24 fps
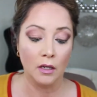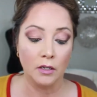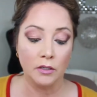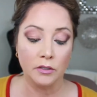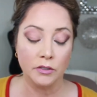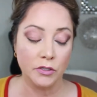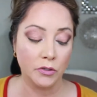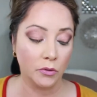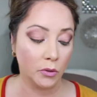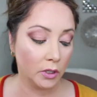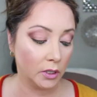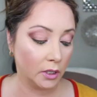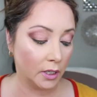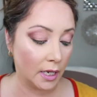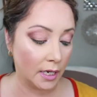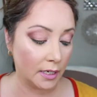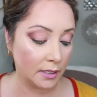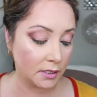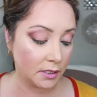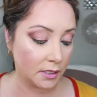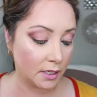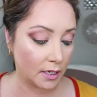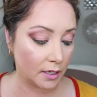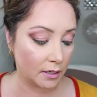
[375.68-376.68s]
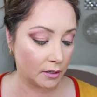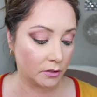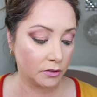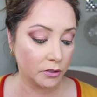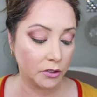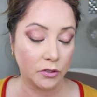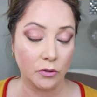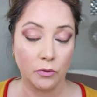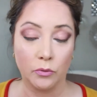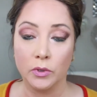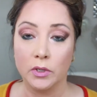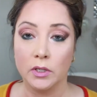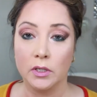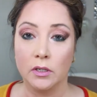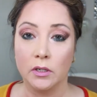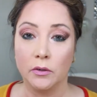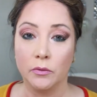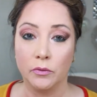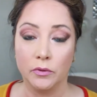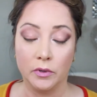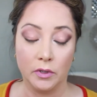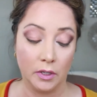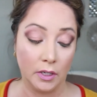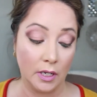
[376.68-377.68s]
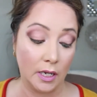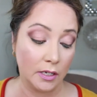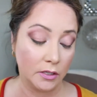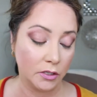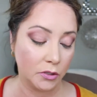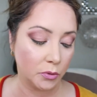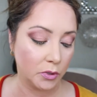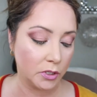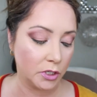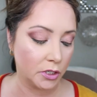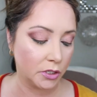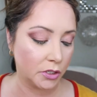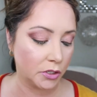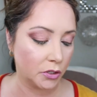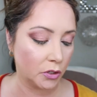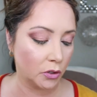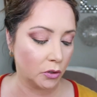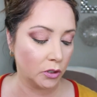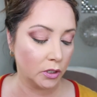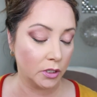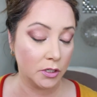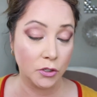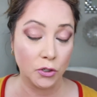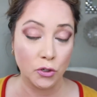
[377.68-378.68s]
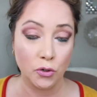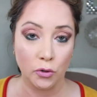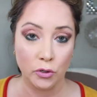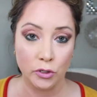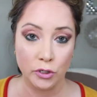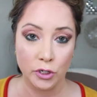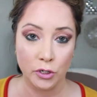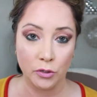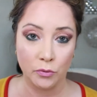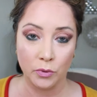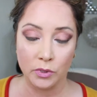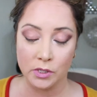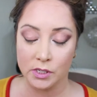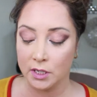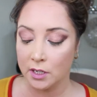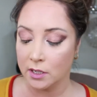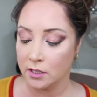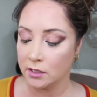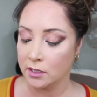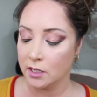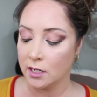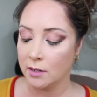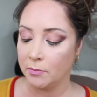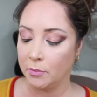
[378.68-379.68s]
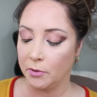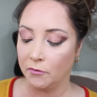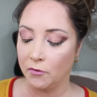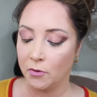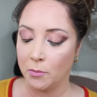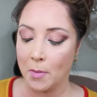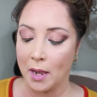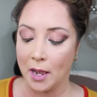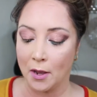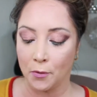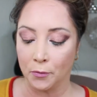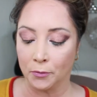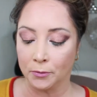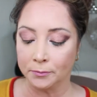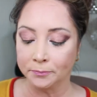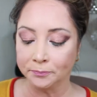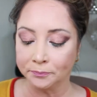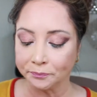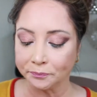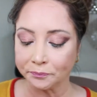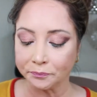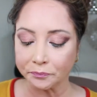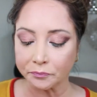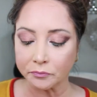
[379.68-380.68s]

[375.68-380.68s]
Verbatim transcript: So our last house, well, the house we just sold in Georgia was on top of a mountain